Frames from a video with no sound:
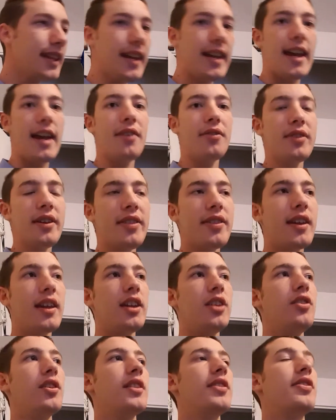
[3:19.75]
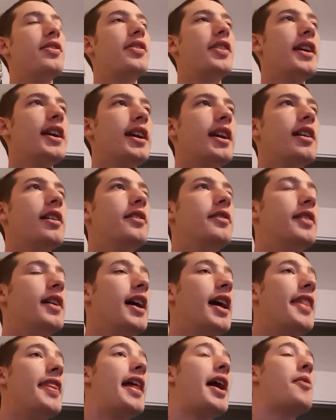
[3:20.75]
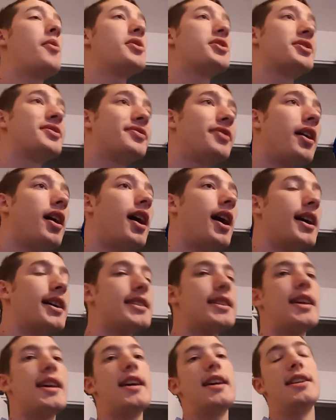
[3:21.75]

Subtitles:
Everything you can think of that was Fox